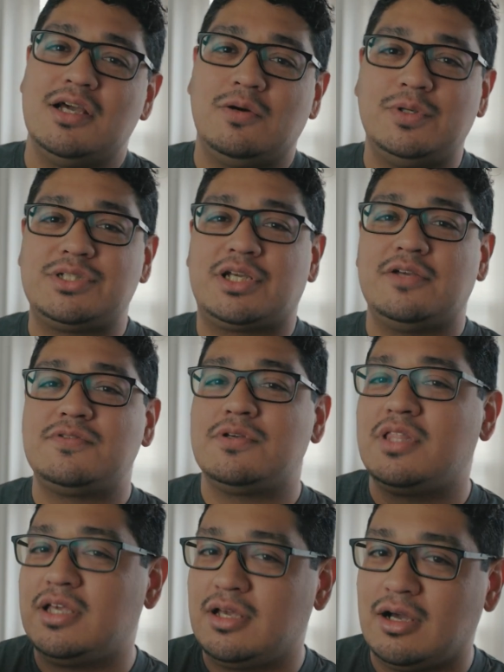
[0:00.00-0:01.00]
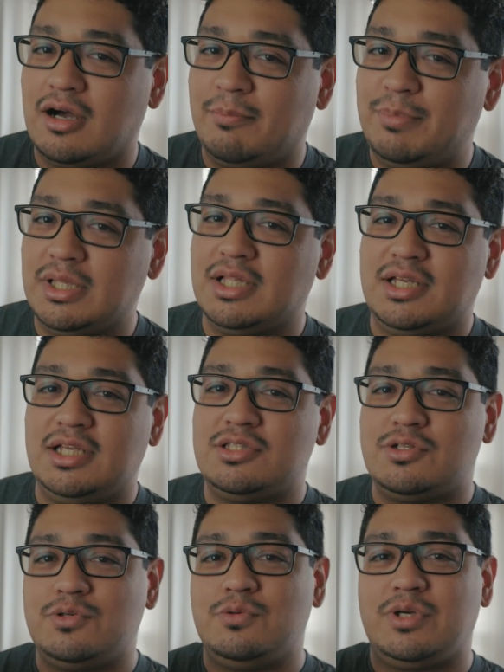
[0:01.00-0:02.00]
which gives you the ability
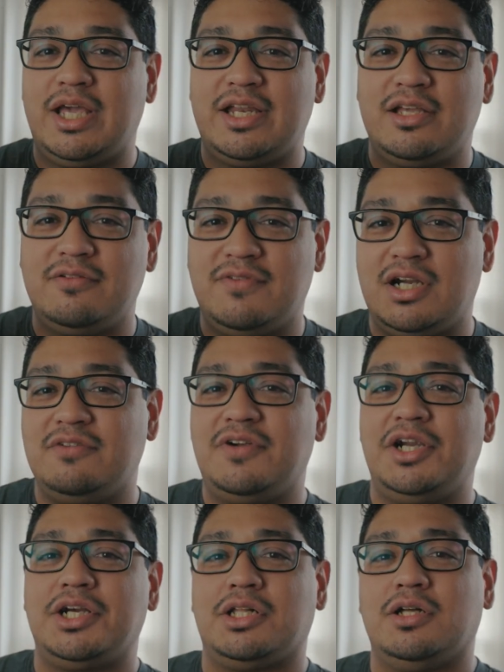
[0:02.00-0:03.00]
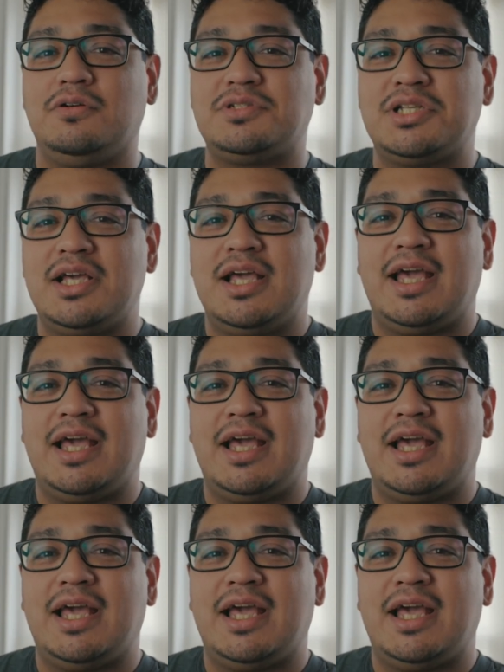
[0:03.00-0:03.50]
to get in very, very close